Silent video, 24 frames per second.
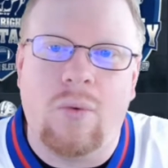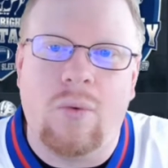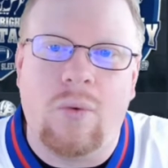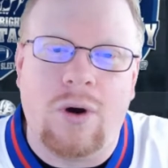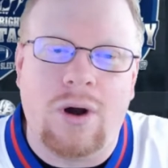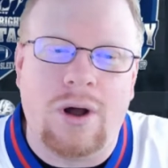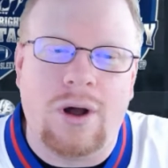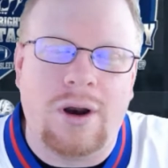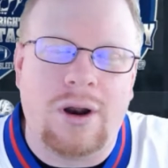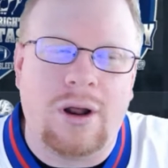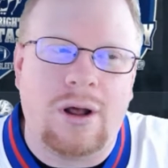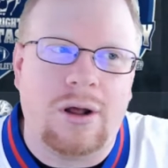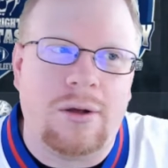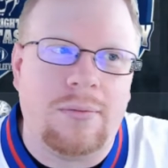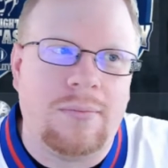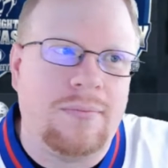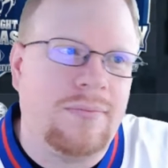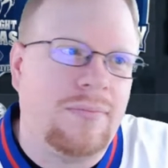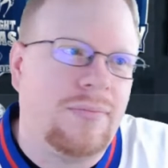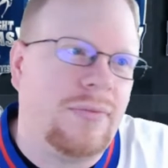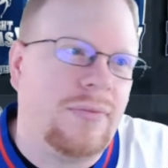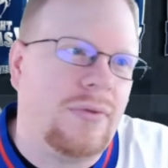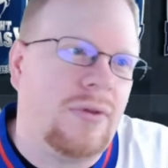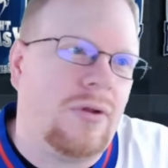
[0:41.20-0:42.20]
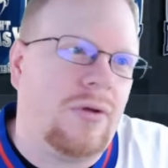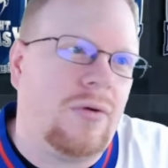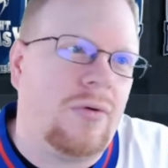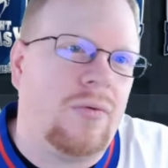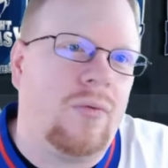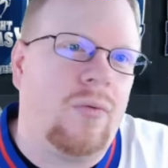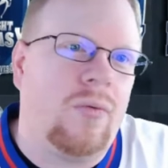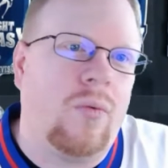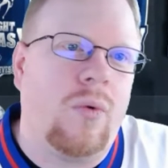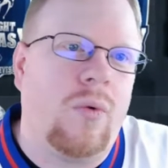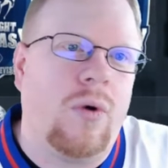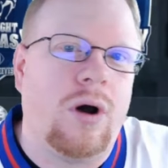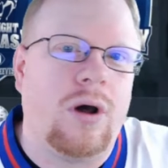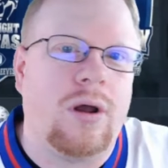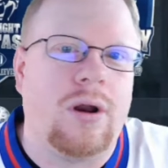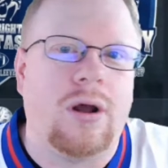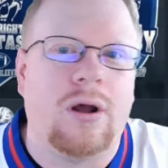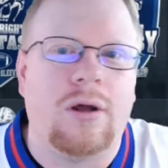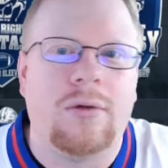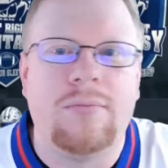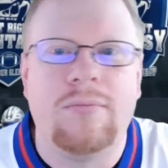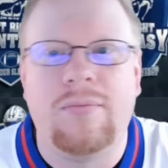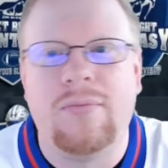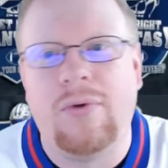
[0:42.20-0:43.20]
What up? What
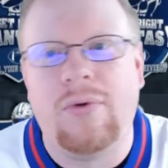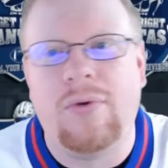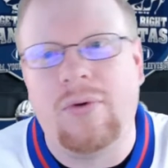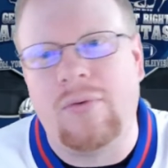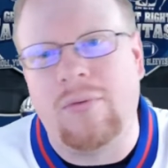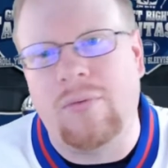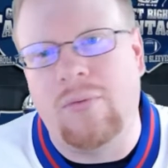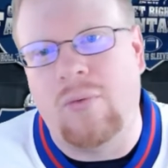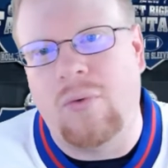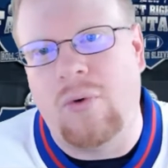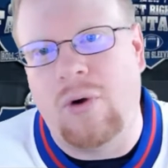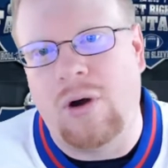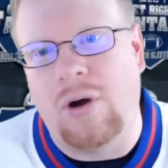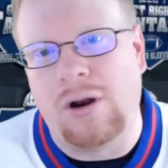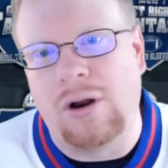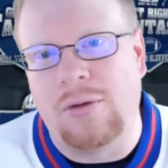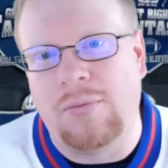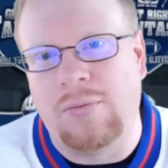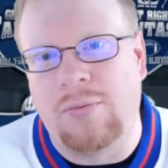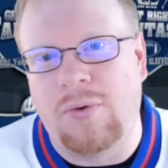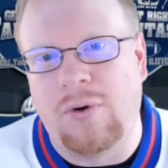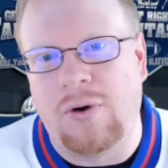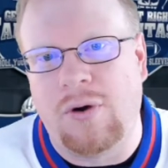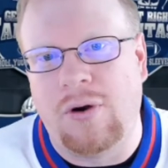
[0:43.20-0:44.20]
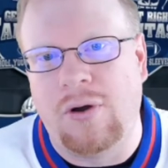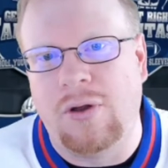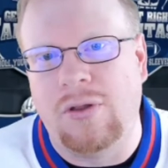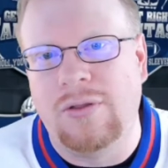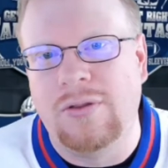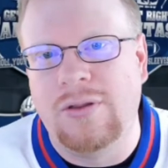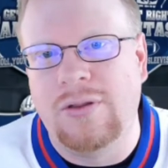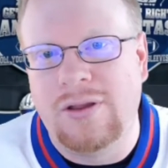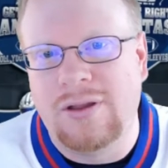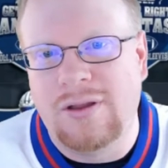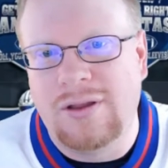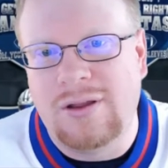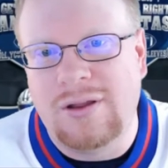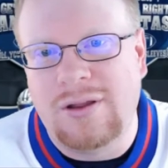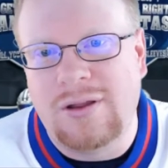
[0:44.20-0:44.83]
up? What up, world?